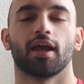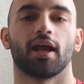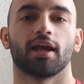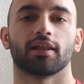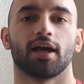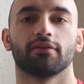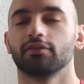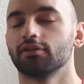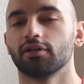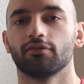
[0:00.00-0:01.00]
and after
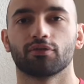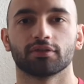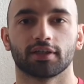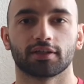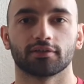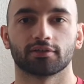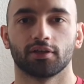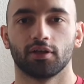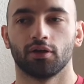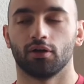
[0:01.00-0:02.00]
3-4 seconds
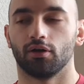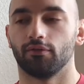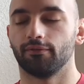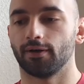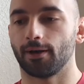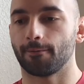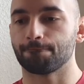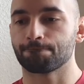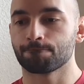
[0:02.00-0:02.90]
of